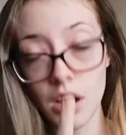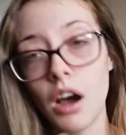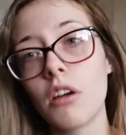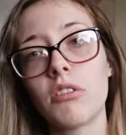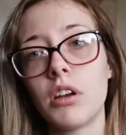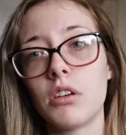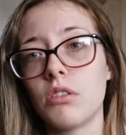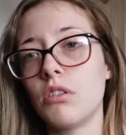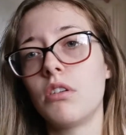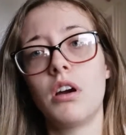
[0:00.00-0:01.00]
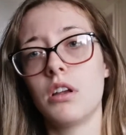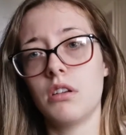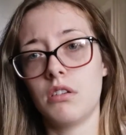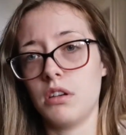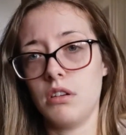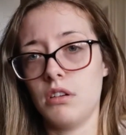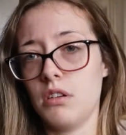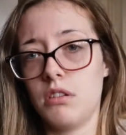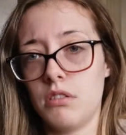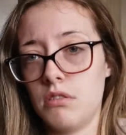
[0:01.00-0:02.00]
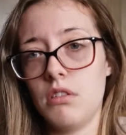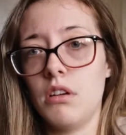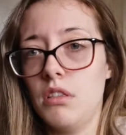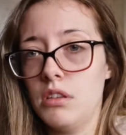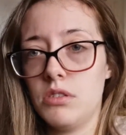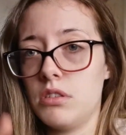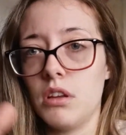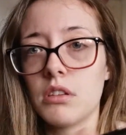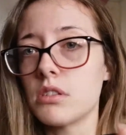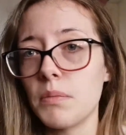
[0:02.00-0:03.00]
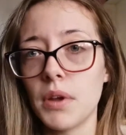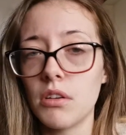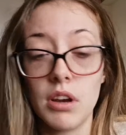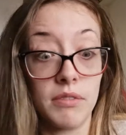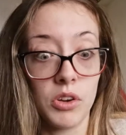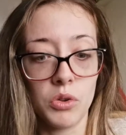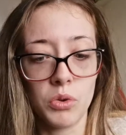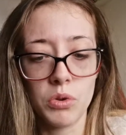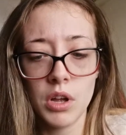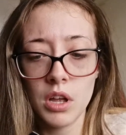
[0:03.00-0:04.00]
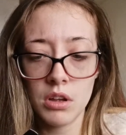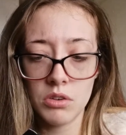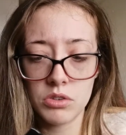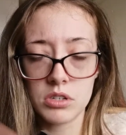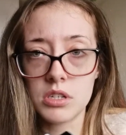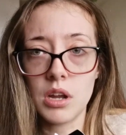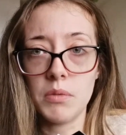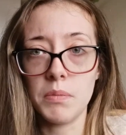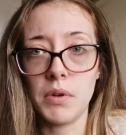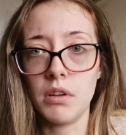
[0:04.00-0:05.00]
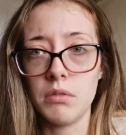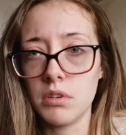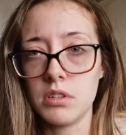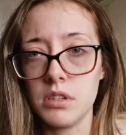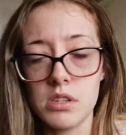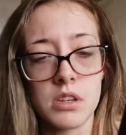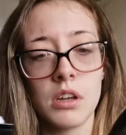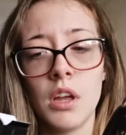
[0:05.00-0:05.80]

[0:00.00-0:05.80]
I really don't know. That's something I'm gonna have to Google, or just tell me below. It's easier.